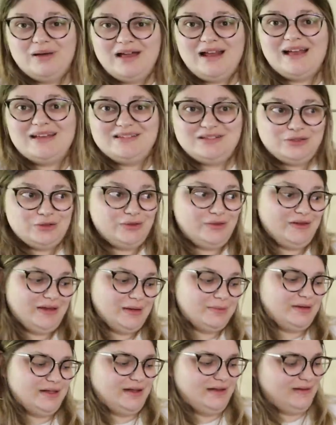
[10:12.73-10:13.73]
but I do think
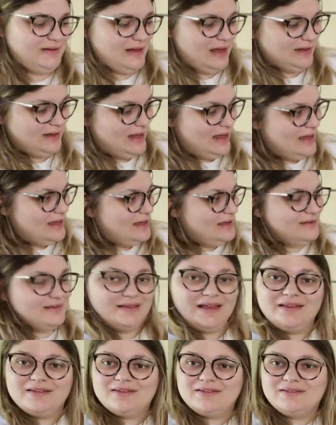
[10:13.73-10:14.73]
I'm gonna sell it. Isn't
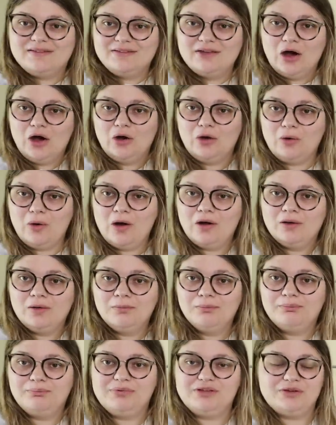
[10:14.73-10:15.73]
that so
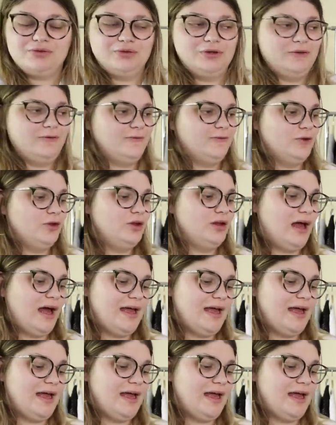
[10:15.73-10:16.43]
beautiful.